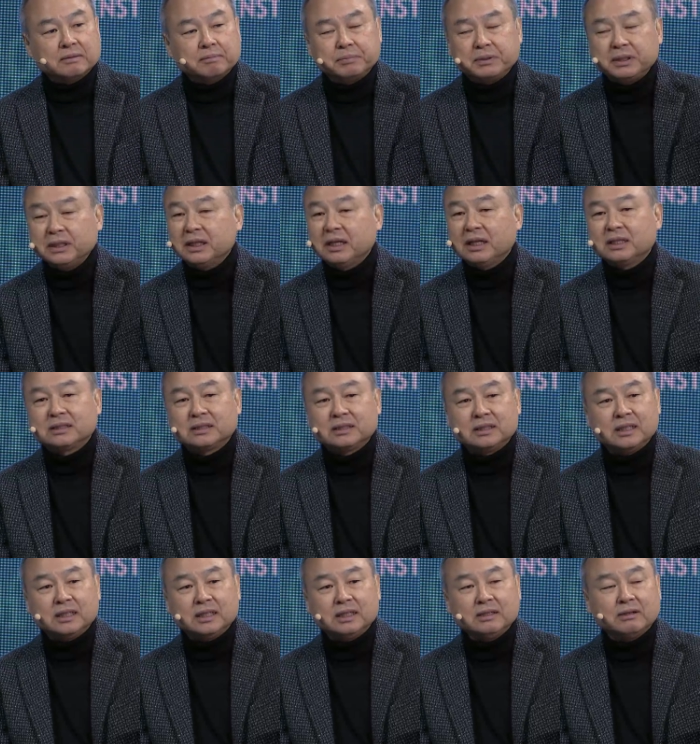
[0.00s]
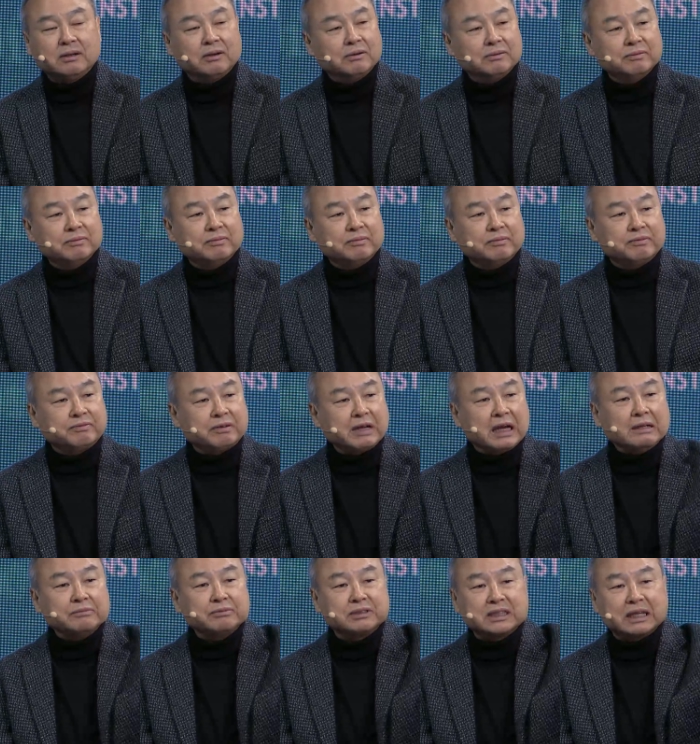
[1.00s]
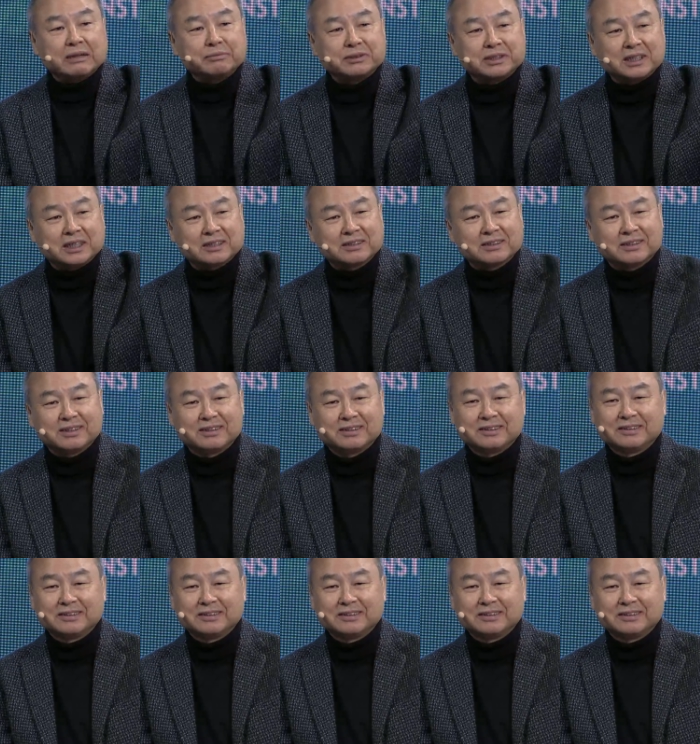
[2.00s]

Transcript: PhD on five subjects.